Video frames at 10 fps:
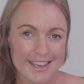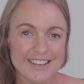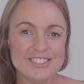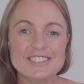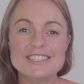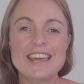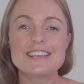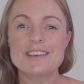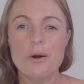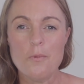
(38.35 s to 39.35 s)
It just
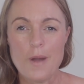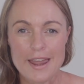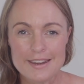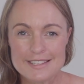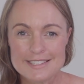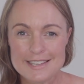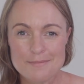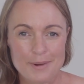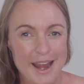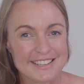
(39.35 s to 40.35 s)
takes awareness
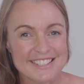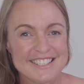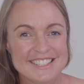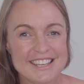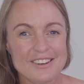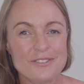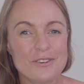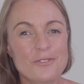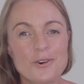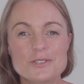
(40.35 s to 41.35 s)
and practice, and
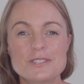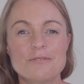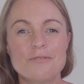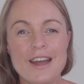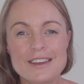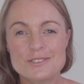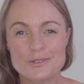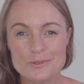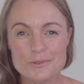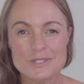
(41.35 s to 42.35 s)
of course, the right
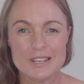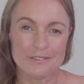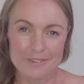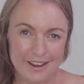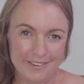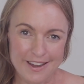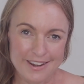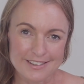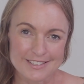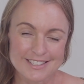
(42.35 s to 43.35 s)
tools and the right
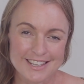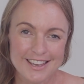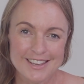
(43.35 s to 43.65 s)
guidance.